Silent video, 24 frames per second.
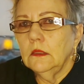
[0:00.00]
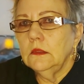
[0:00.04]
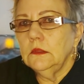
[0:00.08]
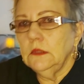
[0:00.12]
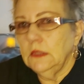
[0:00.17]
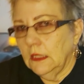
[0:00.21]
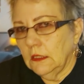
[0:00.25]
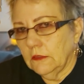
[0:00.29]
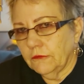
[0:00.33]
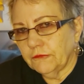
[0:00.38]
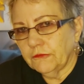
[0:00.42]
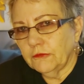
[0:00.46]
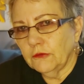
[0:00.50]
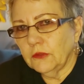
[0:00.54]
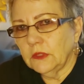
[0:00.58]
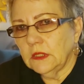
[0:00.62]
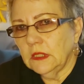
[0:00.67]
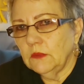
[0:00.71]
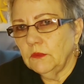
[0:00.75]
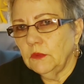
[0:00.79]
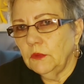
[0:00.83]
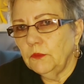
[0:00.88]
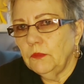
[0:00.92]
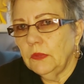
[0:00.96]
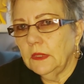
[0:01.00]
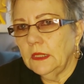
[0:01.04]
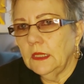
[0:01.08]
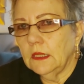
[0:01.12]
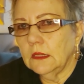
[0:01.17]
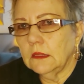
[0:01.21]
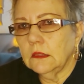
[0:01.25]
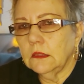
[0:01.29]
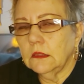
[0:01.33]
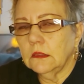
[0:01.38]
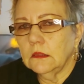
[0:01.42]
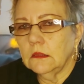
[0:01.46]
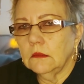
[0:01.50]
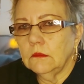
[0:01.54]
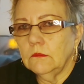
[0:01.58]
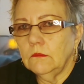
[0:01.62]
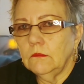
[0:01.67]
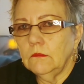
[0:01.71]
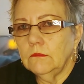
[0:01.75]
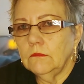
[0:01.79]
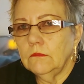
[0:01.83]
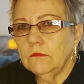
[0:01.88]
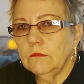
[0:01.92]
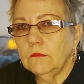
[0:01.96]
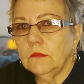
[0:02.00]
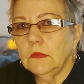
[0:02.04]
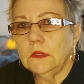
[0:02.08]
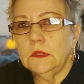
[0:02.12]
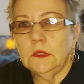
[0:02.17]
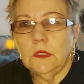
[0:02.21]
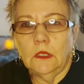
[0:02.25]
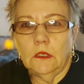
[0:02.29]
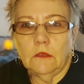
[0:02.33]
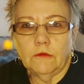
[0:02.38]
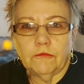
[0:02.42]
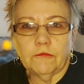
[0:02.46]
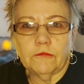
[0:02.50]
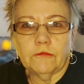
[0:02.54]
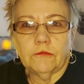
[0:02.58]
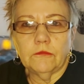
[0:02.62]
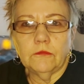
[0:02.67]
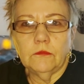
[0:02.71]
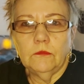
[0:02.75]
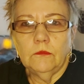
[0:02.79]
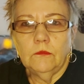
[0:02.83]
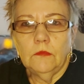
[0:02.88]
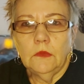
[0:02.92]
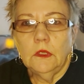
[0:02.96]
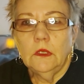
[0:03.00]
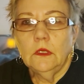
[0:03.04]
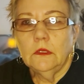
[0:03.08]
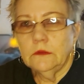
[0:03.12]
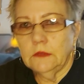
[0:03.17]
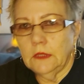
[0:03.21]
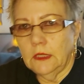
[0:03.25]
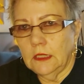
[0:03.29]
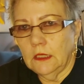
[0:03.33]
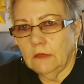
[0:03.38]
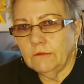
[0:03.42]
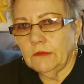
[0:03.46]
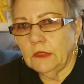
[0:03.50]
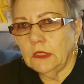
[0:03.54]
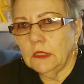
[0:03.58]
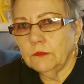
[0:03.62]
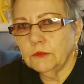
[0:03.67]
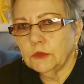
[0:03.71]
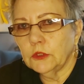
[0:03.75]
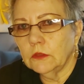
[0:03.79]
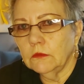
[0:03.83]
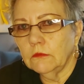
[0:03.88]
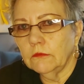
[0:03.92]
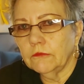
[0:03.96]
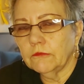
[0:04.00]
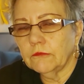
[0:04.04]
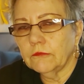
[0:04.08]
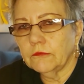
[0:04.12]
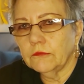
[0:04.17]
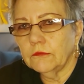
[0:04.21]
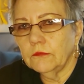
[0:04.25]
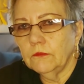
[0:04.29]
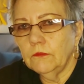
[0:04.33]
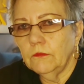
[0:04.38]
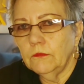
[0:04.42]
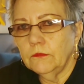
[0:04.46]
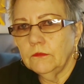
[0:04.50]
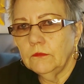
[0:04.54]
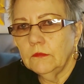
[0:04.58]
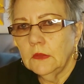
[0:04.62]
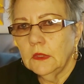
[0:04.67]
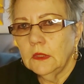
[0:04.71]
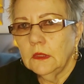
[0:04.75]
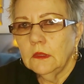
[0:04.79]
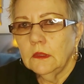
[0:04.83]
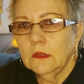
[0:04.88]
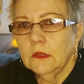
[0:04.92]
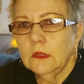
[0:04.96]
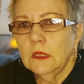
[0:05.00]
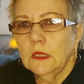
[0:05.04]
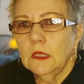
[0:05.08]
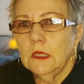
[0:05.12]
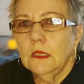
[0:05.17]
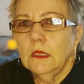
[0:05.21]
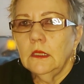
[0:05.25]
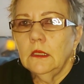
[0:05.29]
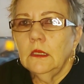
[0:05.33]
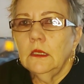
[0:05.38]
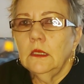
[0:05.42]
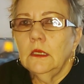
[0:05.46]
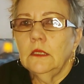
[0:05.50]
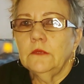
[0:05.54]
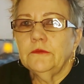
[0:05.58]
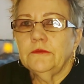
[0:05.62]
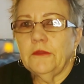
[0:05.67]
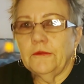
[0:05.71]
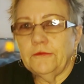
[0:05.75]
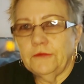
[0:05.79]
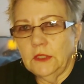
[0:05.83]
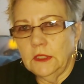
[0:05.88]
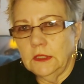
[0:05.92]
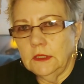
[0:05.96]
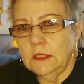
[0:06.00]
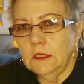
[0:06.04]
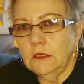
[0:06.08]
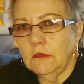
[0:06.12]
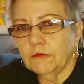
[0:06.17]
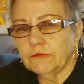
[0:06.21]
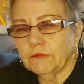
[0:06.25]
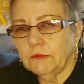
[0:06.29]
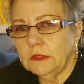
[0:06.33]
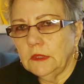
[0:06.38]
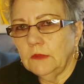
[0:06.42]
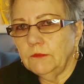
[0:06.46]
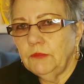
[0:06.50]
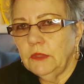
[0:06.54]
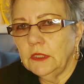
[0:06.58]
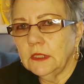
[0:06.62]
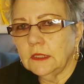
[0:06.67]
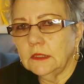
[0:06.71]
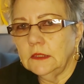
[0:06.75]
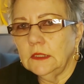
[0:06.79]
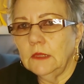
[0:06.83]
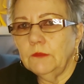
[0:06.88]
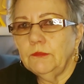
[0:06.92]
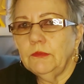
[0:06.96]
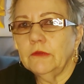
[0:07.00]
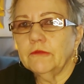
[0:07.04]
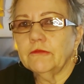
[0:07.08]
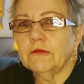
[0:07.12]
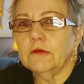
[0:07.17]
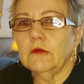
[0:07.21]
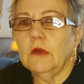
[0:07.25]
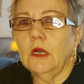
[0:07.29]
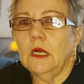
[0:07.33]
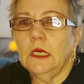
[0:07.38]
Yes, they're coming back. Yes, they have options. The thing is, what I'm picking up is their